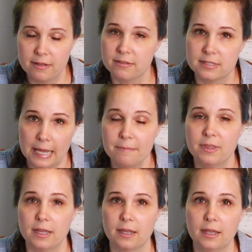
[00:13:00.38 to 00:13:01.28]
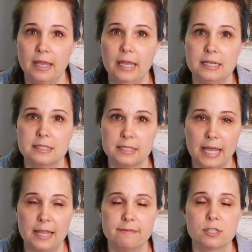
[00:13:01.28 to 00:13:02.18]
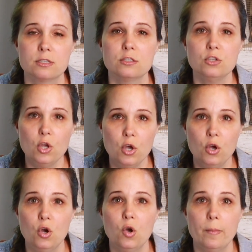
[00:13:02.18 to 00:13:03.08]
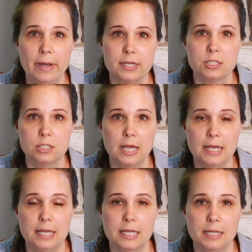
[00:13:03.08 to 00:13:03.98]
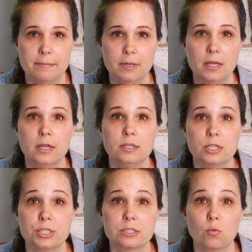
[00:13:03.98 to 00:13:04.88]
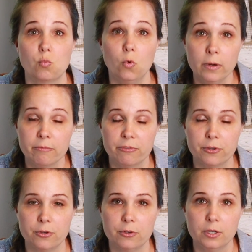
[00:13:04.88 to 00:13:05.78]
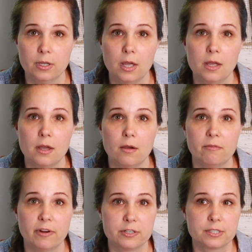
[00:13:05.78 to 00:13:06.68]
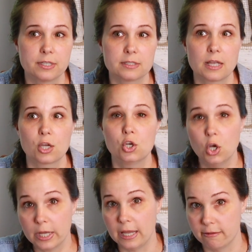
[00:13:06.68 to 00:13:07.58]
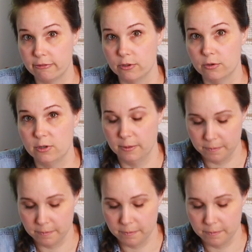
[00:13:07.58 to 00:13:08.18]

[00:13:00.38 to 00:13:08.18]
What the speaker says: thing, it saves so much time to just warm food versus cooking food.